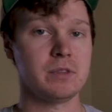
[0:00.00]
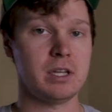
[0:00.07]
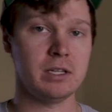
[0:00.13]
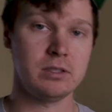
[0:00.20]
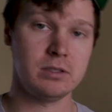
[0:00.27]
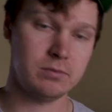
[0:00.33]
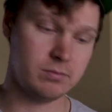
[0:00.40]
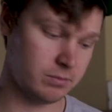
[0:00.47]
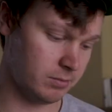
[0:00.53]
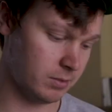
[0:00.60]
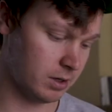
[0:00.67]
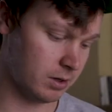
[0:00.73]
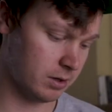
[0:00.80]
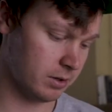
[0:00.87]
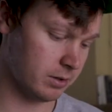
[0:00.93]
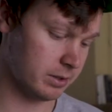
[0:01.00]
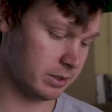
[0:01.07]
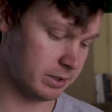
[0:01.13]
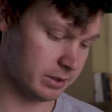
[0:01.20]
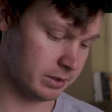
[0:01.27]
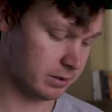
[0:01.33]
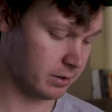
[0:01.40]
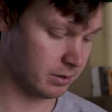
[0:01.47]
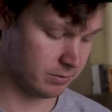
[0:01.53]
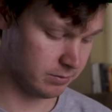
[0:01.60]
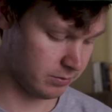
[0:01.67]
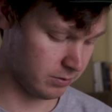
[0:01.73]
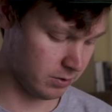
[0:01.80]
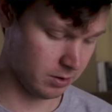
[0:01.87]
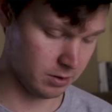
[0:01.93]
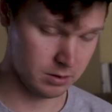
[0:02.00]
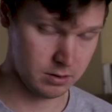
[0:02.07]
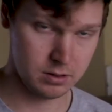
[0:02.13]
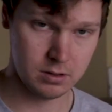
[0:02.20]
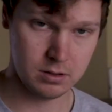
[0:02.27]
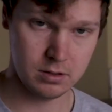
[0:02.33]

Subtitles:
That's all this is good for.